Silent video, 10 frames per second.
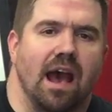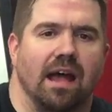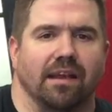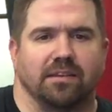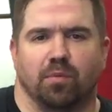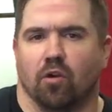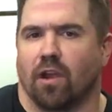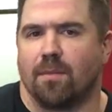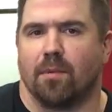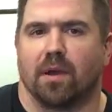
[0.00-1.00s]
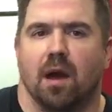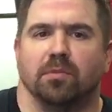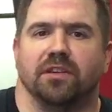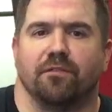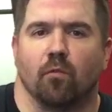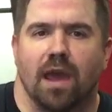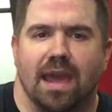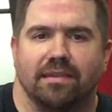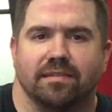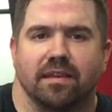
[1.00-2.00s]
I like to program them a couple different
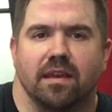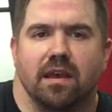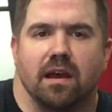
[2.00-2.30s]
ways.